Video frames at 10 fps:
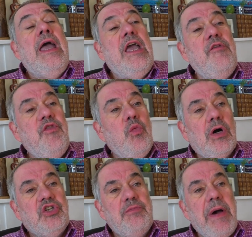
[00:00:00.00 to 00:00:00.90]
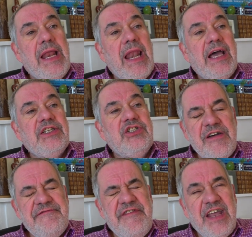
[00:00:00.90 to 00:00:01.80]
If you watch my last
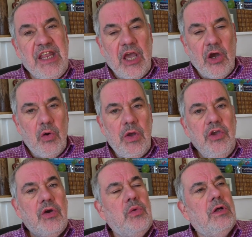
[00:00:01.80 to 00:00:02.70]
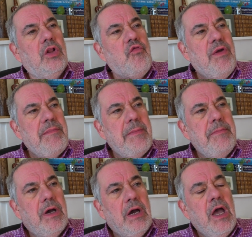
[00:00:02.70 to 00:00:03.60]
video, you will
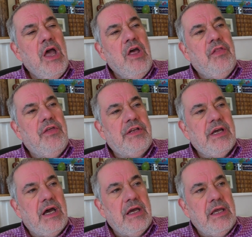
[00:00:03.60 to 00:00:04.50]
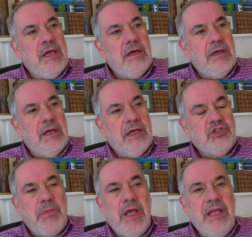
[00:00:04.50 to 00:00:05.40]
remember that I
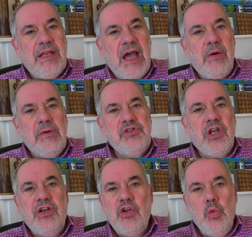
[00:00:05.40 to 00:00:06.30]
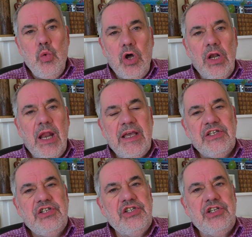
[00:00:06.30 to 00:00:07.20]
explained how I was going to do one
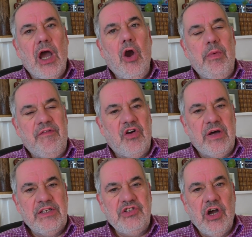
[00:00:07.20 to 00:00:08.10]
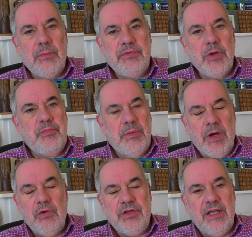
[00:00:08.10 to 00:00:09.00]
last show before I stopped
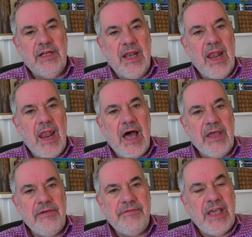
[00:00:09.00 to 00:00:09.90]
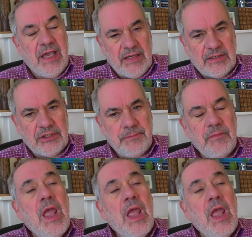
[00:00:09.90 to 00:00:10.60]
promoting live gigs.